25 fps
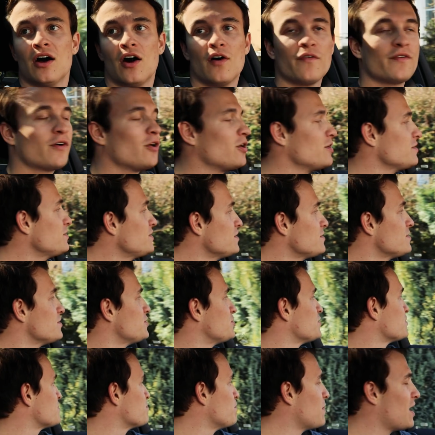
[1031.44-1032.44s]
Of course, this is
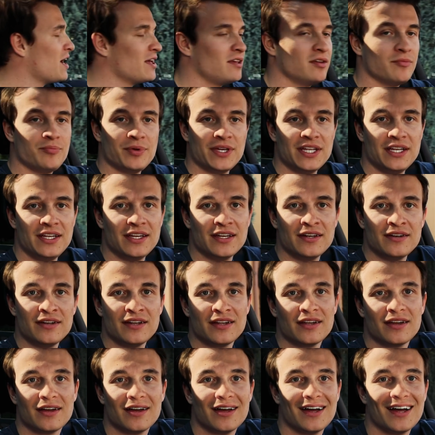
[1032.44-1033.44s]
just my opinion.
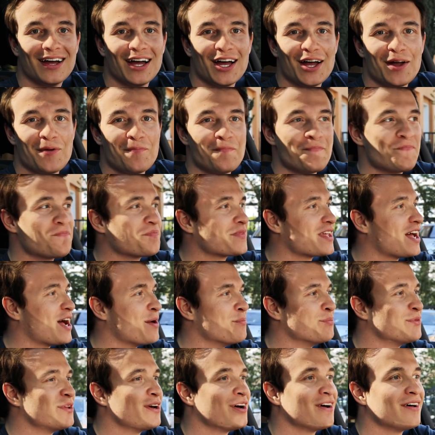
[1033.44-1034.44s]

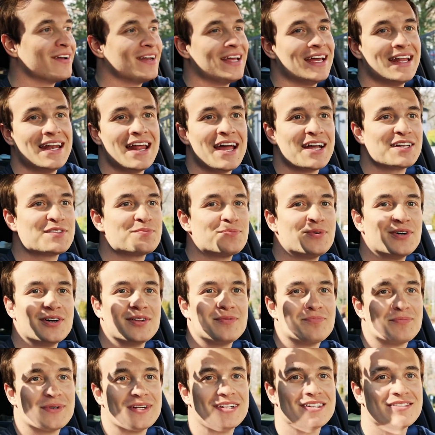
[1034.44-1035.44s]
I'm not an
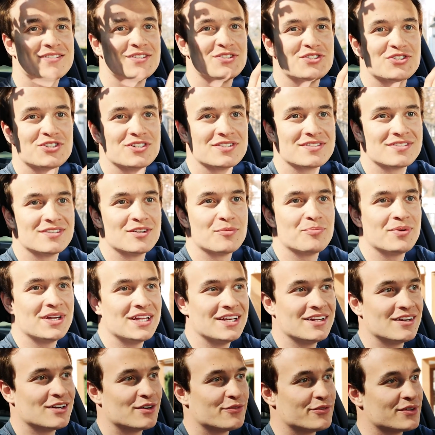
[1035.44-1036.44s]
expert, but this is just an
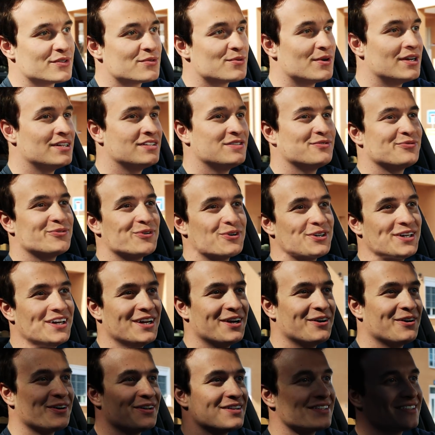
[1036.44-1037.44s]
opinion of a
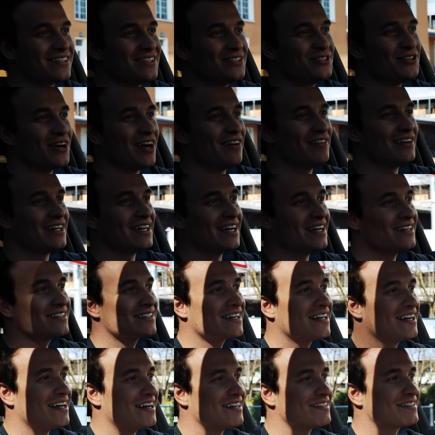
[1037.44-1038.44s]
24-year-old driving an
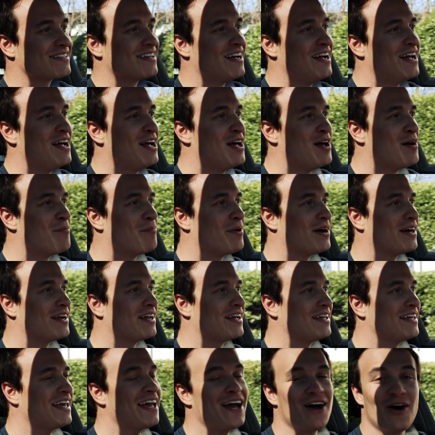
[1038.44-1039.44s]
S-Class.
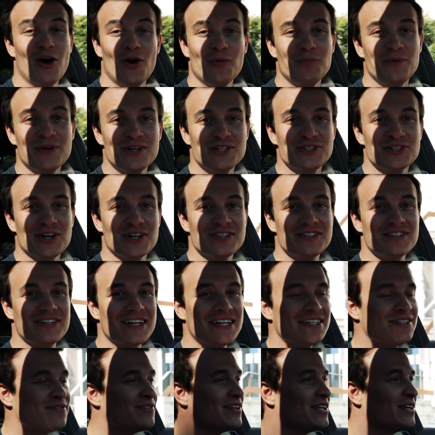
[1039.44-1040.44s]
But yeah, I hope you enjoyed
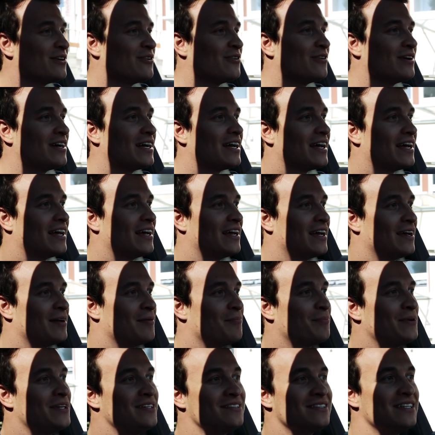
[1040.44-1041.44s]
today's video.
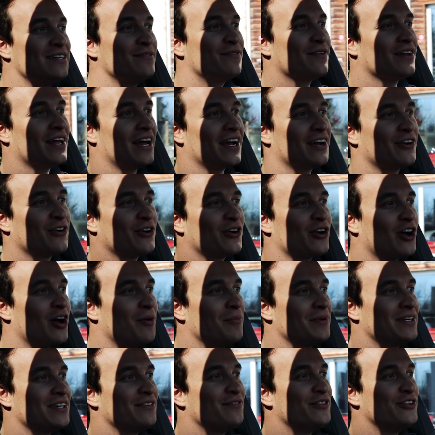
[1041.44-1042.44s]
Please leave a like or a
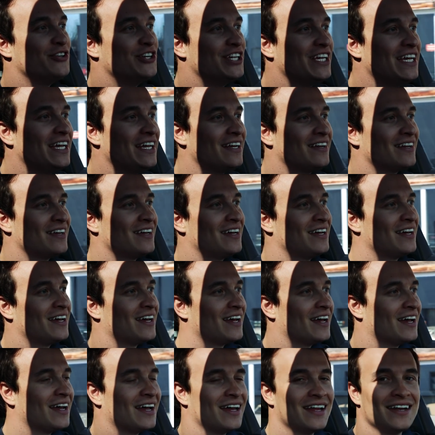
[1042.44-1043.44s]
comment if you did.
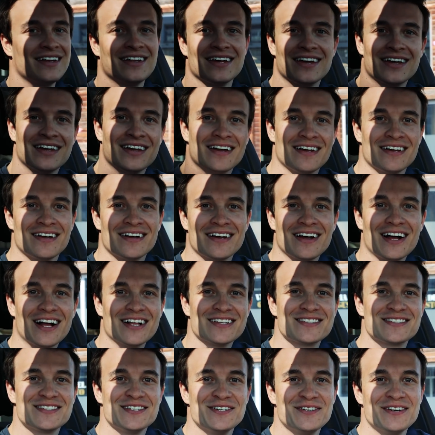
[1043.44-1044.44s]
And
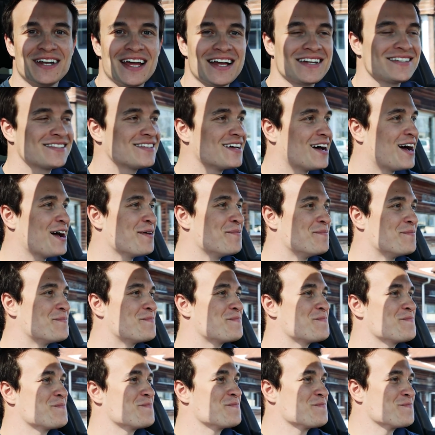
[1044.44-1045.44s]
I'll see you next
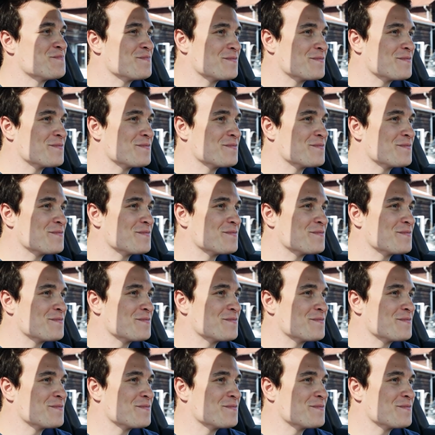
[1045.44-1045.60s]
time.